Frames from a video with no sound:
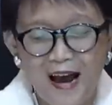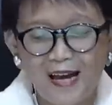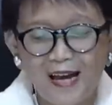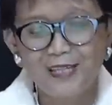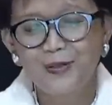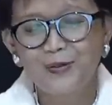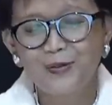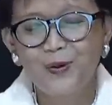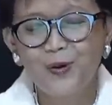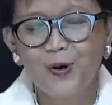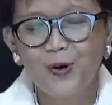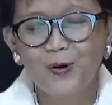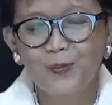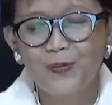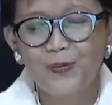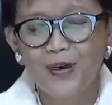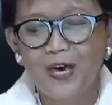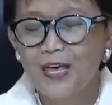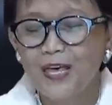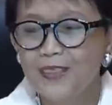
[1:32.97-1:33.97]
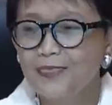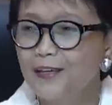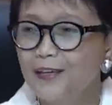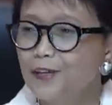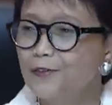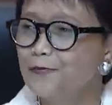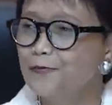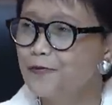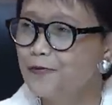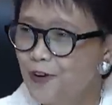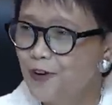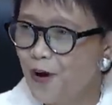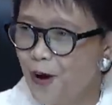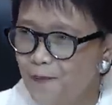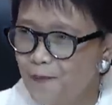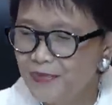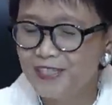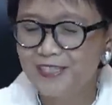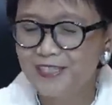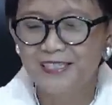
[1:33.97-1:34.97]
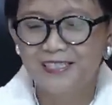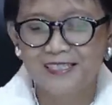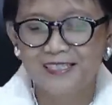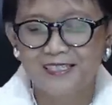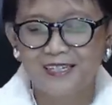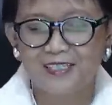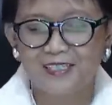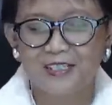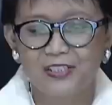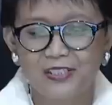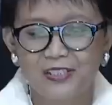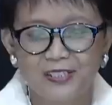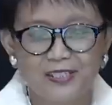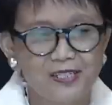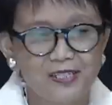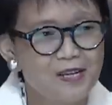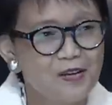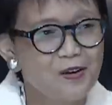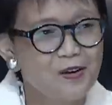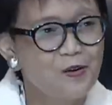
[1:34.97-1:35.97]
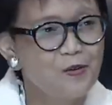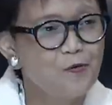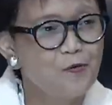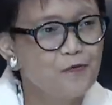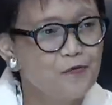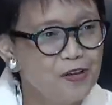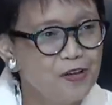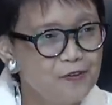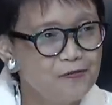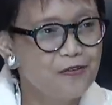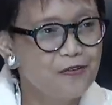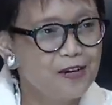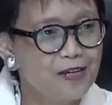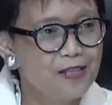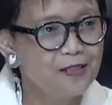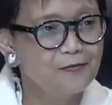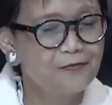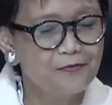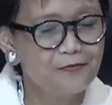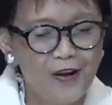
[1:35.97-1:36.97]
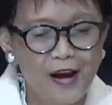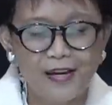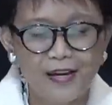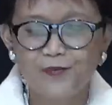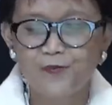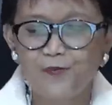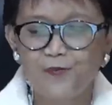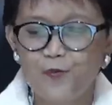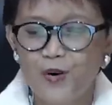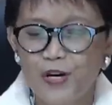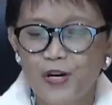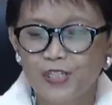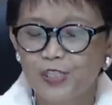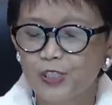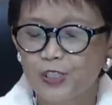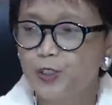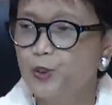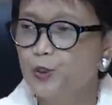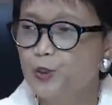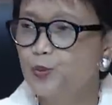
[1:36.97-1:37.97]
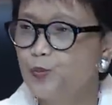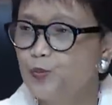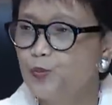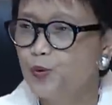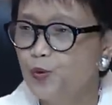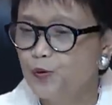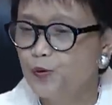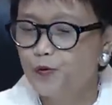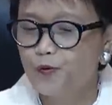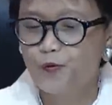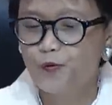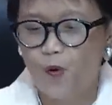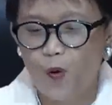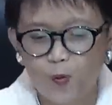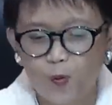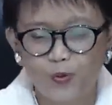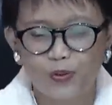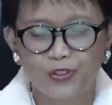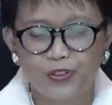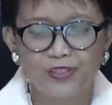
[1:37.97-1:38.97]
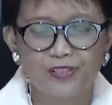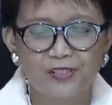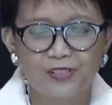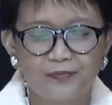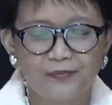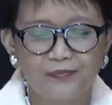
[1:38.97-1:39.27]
I do hope that from the discussion, we will find ways to move forward.